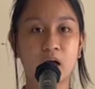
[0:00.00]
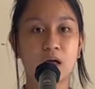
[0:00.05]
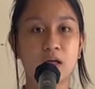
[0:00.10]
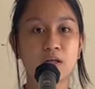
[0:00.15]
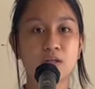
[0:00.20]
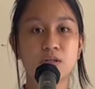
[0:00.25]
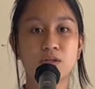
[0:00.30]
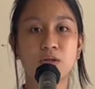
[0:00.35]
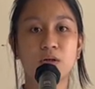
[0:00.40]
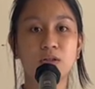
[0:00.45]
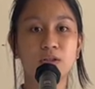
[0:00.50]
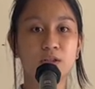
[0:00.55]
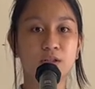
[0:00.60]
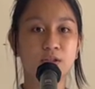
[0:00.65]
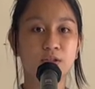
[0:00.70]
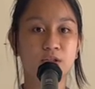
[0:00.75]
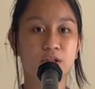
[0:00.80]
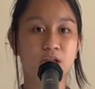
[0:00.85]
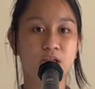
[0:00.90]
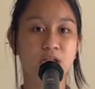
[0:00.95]
Social
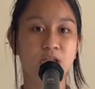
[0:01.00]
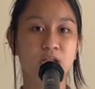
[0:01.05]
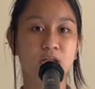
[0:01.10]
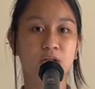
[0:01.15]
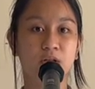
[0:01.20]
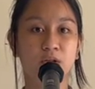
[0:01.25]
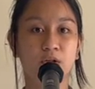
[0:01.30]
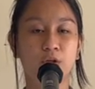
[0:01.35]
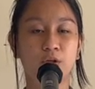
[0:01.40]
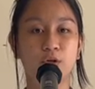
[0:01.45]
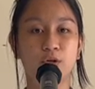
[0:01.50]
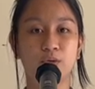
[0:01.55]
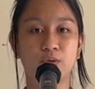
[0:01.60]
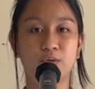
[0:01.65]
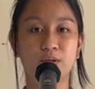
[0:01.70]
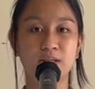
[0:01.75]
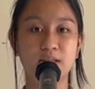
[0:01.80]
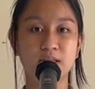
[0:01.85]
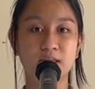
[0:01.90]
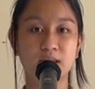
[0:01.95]
threats include
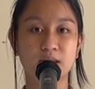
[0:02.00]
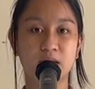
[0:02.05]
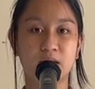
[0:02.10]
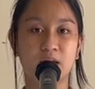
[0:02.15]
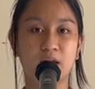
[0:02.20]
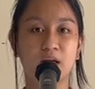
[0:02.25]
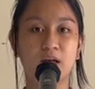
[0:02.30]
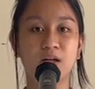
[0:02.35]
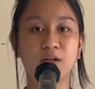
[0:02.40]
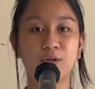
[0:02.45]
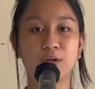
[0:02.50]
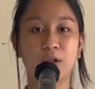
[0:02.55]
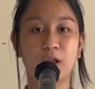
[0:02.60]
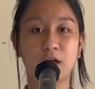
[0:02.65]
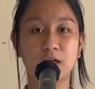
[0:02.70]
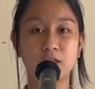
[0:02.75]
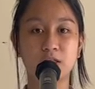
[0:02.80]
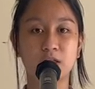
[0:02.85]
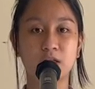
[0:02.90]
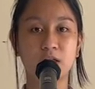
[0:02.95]
risks in
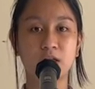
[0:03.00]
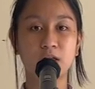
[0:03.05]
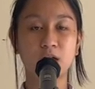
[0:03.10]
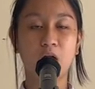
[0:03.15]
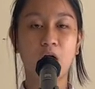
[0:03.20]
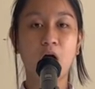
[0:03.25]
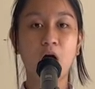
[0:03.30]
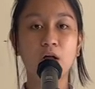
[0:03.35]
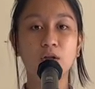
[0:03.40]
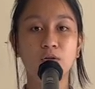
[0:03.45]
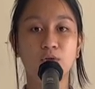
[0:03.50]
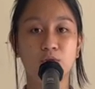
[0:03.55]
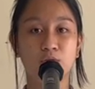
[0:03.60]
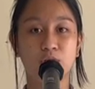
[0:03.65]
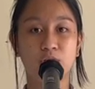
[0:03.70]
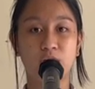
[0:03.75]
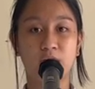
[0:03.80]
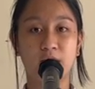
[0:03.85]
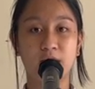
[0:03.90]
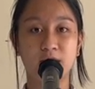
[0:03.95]
relation to
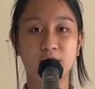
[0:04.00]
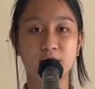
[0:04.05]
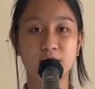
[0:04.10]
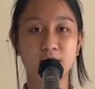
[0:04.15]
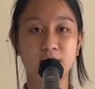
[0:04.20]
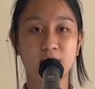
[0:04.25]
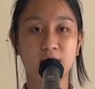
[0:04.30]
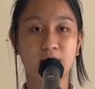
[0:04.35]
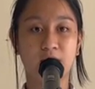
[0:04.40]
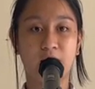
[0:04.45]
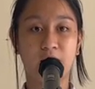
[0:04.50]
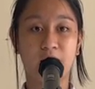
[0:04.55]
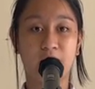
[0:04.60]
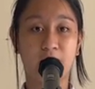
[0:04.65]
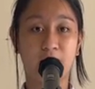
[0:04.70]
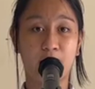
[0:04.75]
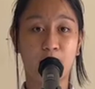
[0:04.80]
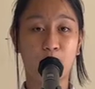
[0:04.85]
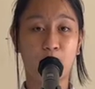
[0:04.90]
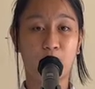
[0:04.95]
changes in
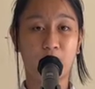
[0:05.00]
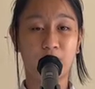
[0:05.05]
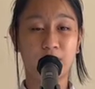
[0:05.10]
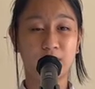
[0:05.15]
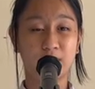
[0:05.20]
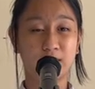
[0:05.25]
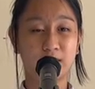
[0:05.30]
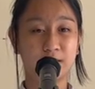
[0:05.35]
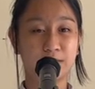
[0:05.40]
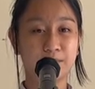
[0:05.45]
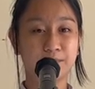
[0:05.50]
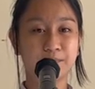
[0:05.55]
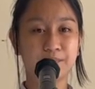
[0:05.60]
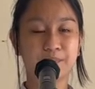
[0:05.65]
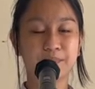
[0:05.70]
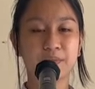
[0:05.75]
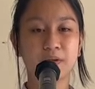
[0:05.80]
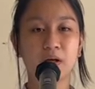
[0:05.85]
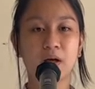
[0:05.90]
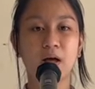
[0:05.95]
air quality.
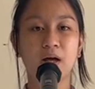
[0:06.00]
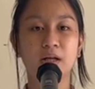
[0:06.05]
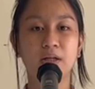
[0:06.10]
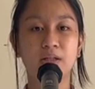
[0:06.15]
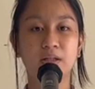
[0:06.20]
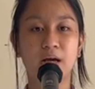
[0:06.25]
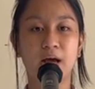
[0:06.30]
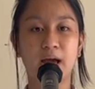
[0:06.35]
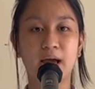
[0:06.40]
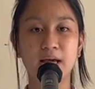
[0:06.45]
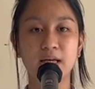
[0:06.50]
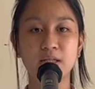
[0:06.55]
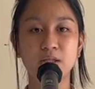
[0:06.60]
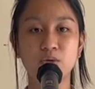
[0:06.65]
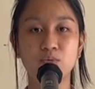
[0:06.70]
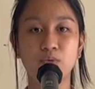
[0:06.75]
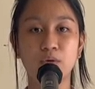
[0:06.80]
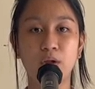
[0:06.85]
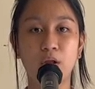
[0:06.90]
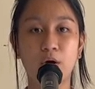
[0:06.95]
The
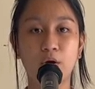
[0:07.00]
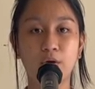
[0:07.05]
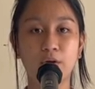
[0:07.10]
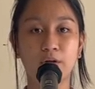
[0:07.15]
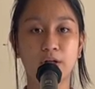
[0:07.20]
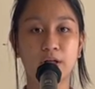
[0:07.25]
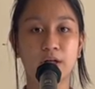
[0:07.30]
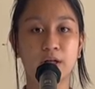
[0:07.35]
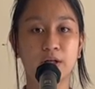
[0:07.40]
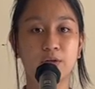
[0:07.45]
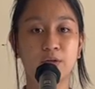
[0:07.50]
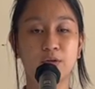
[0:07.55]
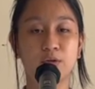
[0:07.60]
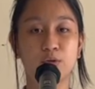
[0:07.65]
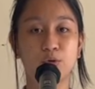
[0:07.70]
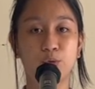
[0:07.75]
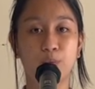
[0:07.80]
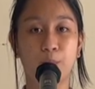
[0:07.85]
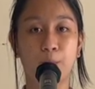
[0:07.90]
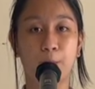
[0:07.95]
haze will occur due
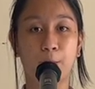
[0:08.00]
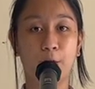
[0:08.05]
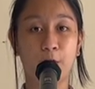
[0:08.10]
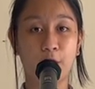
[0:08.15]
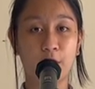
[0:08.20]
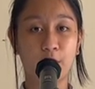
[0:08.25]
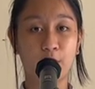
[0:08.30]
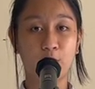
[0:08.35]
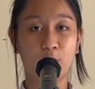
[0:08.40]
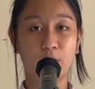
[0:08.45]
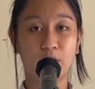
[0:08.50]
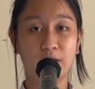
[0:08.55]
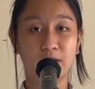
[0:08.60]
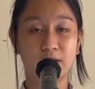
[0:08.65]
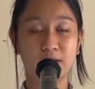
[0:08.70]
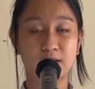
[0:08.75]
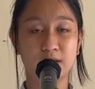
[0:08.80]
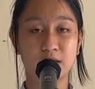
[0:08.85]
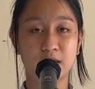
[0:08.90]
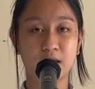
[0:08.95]
to poor air
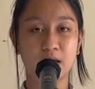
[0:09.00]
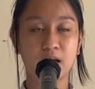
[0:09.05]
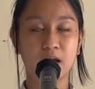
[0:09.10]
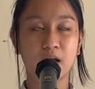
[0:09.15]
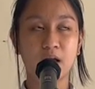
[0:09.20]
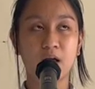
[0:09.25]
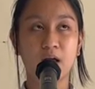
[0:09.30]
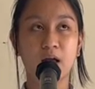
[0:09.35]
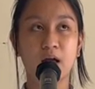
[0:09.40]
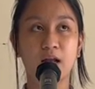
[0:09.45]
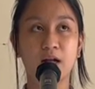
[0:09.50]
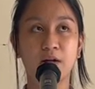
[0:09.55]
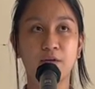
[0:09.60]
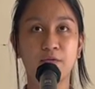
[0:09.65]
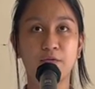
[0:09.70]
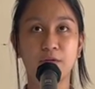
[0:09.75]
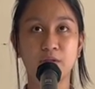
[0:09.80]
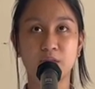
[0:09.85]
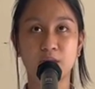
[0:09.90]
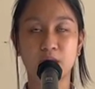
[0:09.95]
quality, and
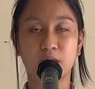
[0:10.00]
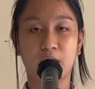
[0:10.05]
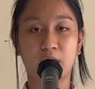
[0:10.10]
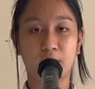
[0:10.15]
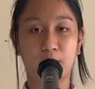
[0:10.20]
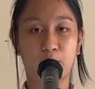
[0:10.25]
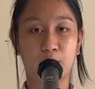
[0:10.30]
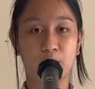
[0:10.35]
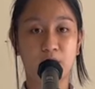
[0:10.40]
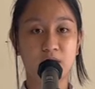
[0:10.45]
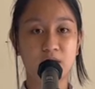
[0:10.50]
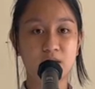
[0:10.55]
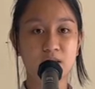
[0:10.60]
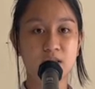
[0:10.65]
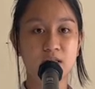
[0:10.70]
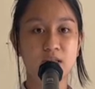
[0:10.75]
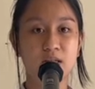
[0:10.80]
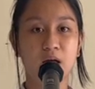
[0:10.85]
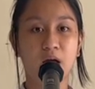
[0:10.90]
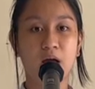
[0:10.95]
if it's getting
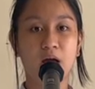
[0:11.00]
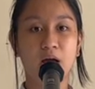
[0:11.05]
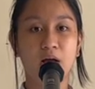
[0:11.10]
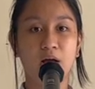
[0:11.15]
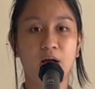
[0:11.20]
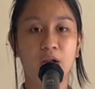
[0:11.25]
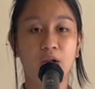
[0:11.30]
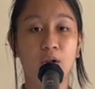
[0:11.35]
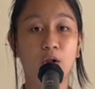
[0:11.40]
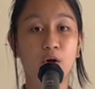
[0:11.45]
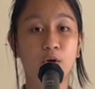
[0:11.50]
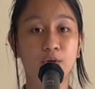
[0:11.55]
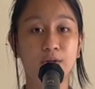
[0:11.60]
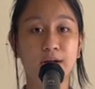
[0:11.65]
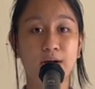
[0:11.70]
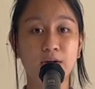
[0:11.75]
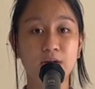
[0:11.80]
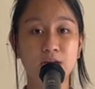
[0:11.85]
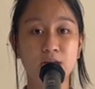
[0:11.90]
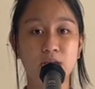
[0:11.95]
worse, a
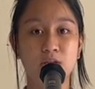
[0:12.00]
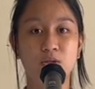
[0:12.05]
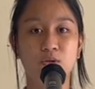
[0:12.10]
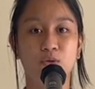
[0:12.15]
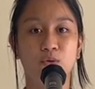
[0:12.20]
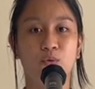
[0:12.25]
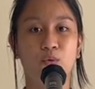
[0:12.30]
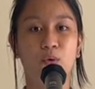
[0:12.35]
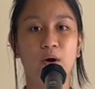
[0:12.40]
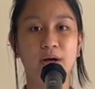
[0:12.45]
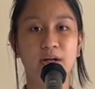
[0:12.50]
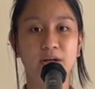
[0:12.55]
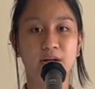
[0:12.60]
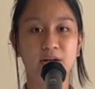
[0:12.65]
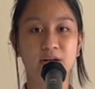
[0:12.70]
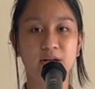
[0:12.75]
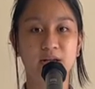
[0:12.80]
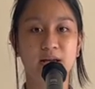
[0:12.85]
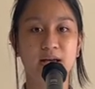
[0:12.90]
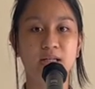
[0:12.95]
lockdown is
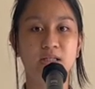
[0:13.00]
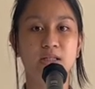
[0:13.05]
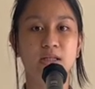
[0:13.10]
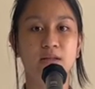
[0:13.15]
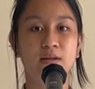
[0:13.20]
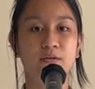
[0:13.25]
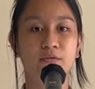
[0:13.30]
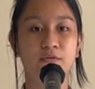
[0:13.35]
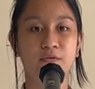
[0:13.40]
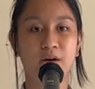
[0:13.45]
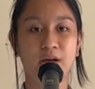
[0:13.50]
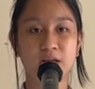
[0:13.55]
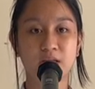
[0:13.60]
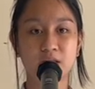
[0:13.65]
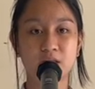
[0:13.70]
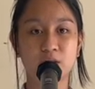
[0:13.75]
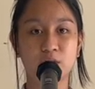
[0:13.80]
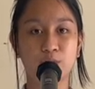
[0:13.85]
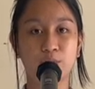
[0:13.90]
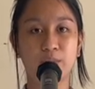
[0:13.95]
required as it
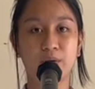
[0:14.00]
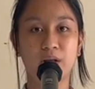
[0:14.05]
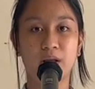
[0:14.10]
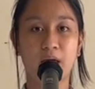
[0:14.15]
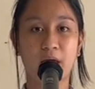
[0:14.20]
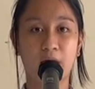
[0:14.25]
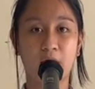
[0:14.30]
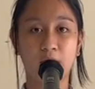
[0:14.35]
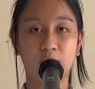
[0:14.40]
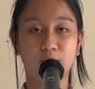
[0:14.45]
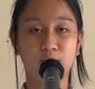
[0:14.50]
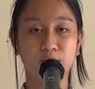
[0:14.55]
affects human health.